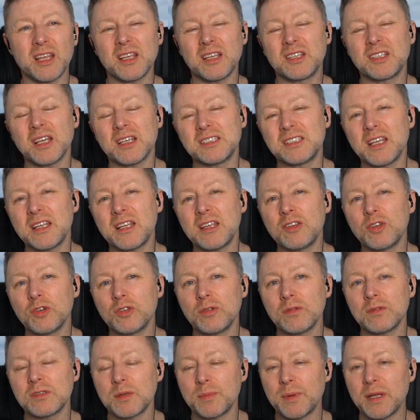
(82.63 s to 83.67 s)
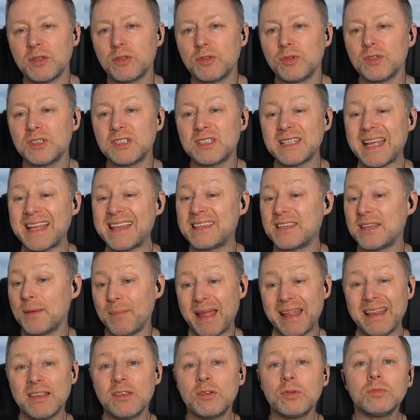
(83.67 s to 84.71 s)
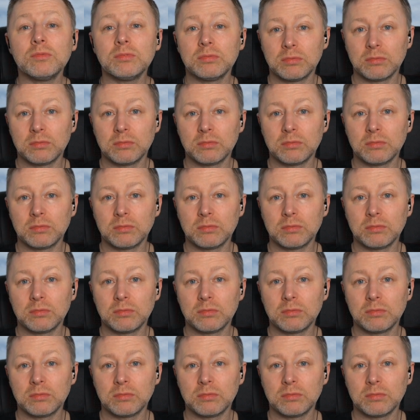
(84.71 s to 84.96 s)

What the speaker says: he said he thought it was a bit too sentimental.